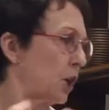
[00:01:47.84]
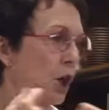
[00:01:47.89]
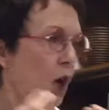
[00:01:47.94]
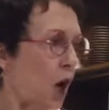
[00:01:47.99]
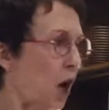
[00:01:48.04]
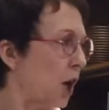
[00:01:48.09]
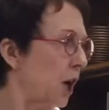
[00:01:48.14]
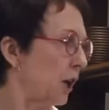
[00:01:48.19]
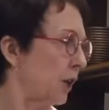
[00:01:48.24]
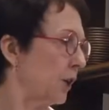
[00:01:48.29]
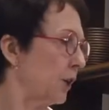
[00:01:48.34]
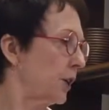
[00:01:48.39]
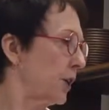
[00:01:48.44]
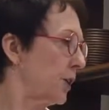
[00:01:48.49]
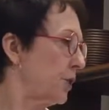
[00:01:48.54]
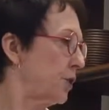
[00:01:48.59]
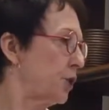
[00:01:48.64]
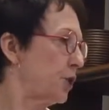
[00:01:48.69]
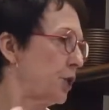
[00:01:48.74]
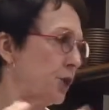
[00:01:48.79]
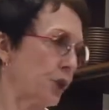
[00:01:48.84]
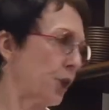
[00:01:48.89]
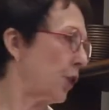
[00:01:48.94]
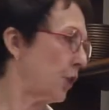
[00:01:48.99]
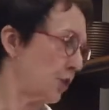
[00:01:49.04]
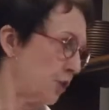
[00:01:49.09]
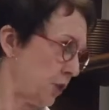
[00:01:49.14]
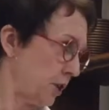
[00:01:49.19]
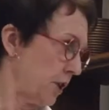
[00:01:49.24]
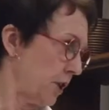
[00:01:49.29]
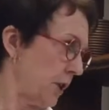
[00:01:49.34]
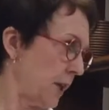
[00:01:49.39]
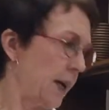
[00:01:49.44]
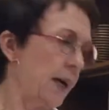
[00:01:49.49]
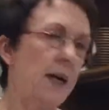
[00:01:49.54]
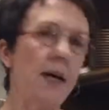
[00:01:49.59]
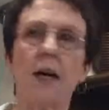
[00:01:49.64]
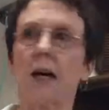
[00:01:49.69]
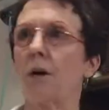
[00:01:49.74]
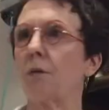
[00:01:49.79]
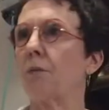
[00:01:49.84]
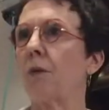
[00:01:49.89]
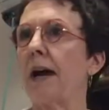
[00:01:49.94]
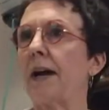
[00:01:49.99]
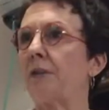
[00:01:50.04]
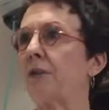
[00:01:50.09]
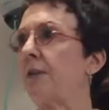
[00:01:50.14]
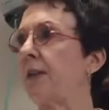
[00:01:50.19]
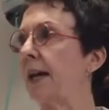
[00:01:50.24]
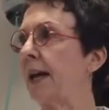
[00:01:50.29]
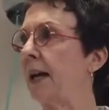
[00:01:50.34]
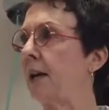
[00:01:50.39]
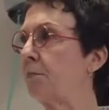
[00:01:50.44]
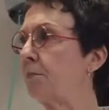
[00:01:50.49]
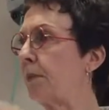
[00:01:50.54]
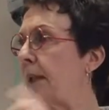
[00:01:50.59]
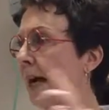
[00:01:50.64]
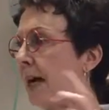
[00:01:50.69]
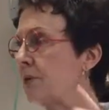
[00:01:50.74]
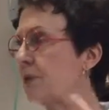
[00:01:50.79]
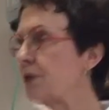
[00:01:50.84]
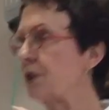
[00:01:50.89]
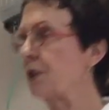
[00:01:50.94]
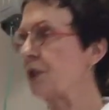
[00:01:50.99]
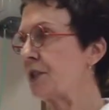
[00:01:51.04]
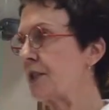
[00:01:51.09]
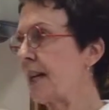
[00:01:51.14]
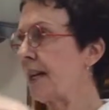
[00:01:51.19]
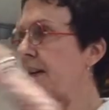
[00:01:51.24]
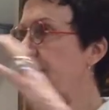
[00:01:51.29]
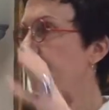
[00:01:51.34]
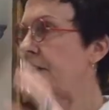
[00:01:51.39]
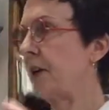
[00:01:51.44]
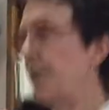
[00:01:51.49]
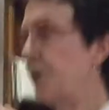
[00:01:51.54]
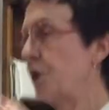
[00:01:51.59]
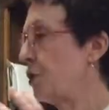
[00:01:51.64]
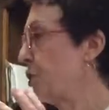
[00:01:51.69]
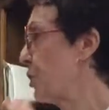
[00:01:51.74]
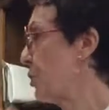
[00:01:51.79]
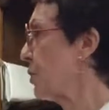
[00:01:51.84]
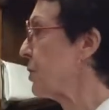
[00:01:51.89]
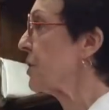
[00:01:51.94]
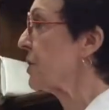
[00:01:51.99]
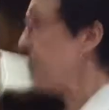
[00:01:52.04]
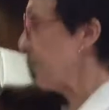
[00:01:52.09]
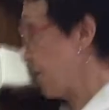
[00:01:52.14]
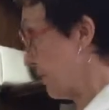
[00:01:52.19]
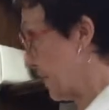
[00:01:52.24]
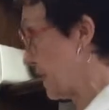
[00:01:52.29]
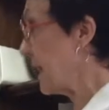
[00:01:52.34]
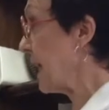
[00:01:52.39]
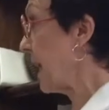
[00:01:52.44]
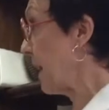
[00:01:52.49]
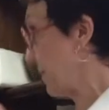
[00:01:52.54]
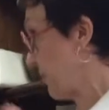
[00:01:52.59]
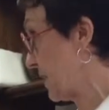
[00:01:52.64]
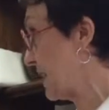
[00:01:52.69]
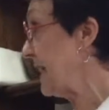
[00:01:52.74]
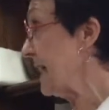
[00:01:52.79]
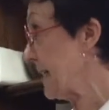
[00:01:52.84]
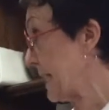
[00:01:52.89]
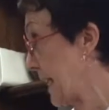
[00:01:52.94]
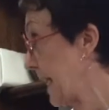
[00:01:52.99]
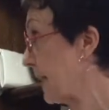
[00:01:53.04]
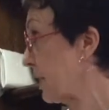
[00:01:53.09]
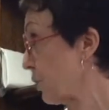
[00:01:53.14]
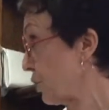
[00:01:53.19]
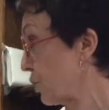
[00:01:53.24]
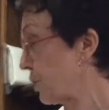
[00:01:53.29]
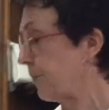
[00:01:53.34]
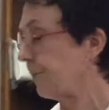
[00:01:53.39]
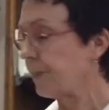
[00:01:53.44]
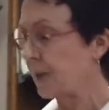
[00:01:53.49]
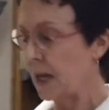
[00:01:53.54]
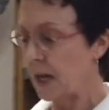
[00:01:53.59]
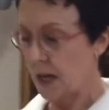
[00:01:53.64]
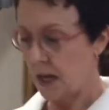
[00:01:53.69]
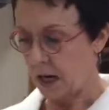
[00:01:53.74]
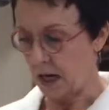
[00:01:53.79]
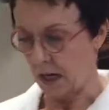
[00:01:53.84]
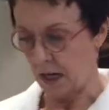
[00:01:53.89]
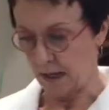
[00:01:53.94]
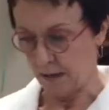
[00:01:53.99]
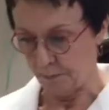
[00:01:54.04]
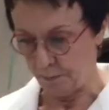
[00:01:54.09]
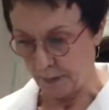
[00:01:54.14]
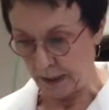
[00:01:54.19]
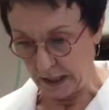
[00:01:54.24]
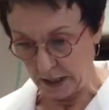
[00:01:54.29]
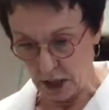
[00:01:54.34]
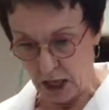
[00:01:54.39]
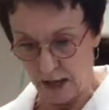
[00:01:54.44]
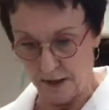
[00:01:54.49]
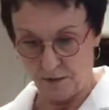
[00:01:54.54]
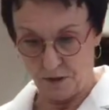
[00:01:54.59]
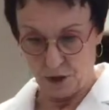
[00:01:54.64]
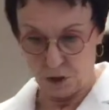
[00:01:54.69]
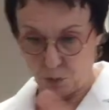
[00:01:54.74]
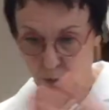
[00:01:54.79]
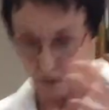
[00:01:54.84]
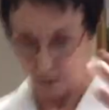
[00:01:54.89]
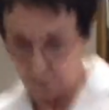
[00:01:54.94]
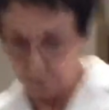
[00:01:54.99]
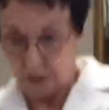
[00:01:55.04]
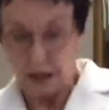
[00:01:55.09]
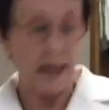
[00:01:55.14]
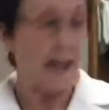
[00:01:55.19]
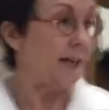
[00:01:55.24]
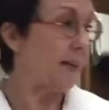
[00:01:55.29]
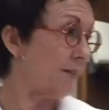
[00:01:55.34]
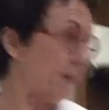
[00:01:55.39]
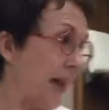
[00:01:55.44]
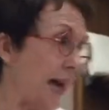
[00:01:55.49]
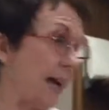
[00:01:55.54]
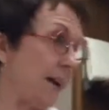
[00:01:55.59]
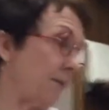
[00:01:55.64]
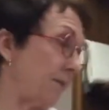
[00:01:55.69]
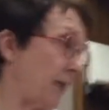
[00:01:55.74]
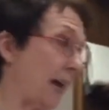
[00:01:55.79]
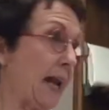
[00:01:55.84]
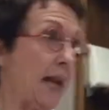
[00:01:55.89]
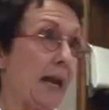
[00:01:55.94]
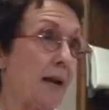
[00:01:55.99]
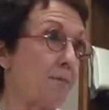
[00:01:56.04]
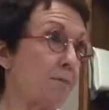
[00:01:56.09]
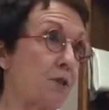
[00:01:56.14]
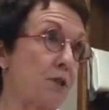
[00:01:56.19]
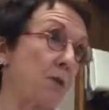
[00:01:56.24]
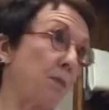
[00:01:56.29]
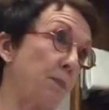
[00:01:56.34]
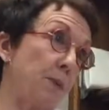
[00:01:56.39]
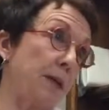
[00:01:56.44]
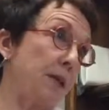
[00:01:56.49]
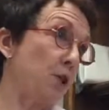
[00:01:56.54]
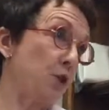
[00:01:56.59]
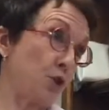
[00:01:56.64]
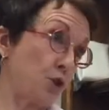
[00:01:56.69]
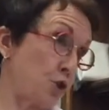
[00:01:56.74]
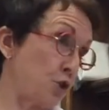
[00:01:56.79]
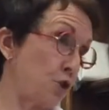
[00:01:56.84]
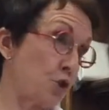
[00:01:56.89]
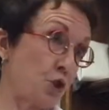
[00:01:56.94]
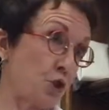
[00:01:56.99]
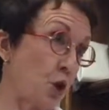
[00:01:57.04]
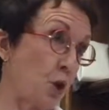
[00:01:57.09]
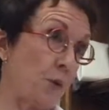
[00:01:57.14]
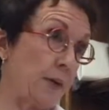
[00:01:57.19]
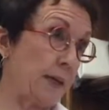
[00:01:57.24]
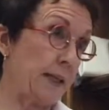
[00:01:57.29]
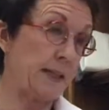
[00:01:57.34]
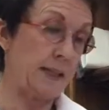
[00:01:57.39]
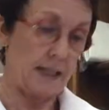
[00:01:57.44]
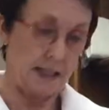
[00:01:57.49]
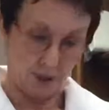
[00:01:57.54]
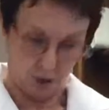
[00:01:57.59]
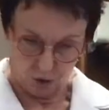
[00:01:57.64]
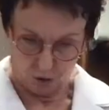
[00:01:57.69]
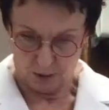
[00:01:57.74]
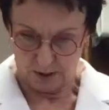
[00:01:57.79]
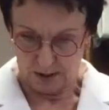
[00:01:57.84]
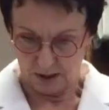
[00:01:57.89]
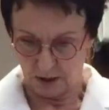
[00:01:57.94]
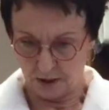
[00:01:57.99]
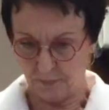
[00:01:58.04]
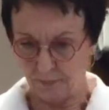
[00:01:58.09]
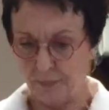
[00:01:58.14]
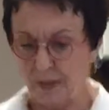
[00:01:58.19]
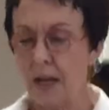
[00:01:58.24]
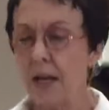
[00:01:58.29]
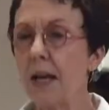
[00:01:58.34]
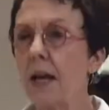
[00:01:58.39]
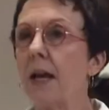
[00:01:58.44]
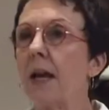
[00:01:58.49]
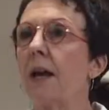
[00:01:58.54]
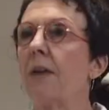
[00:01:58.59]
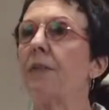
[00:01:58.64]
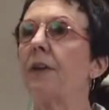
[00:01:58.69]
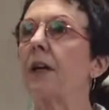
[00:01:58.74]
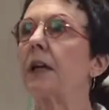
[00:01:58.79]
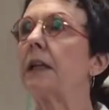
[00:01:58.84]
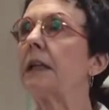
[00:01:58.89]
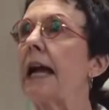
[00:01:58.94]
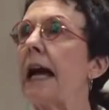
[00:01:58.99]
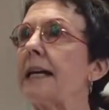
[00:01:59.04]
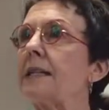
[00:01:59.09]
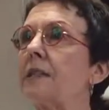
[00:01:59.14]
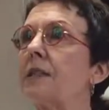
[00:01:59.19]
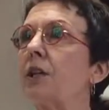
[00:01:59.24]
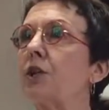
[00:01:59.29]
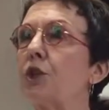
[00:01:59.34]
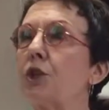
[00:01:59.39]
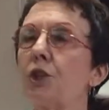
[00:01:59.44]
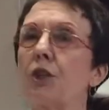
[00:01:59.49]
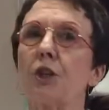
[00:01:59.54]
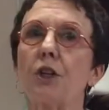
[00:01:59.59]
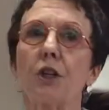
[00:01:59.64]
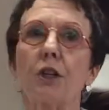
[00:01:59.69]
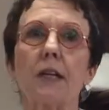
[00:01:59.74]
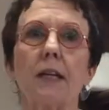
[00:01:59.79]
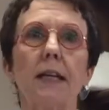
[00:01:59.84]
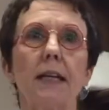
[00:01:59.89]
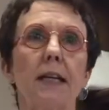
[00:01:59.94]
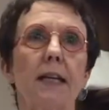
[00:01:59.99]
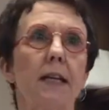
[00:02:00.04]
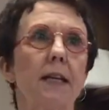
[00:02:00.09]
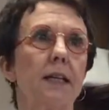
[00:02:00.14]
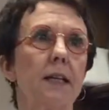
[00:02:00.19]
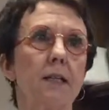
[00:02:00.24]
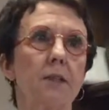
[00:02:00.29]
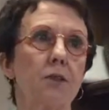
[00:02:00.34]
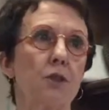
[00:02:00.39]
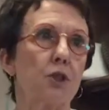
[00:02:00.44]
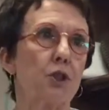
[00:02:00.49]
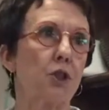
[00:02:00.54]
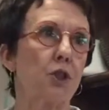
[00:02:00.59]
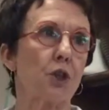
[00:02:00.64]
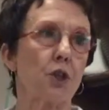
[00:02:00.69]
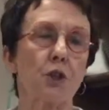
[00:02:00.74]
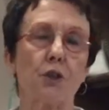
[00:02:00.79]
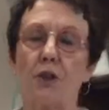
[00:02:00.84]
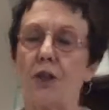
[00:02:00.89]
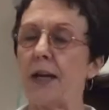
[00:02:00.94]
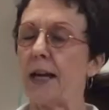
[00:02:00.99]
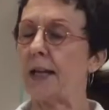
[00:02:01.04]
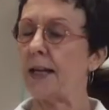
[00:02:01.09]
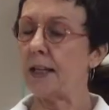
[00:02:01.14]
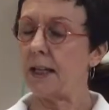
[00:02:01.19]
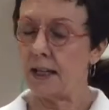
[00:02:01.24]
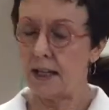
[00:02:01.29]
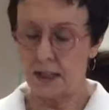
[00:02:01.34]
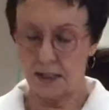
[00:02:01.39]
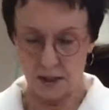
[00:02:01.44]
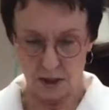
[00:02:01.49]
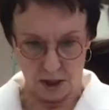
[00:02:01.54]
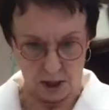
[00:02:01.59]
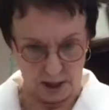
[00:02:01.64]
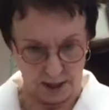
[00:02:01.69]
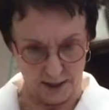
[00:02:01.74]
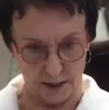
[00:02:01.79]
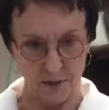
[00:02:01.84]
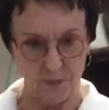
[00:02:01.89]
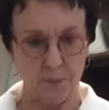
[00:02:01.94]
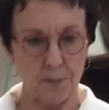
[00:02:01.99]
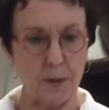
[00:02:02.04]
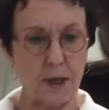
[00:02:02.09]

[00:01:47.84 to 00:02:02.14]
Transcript: collared shirt. Rather than blouses that have other sorts of details. But a lot of this will apply to that if that happens to be your sewing interest. The classic shirt is a shirt that is kind of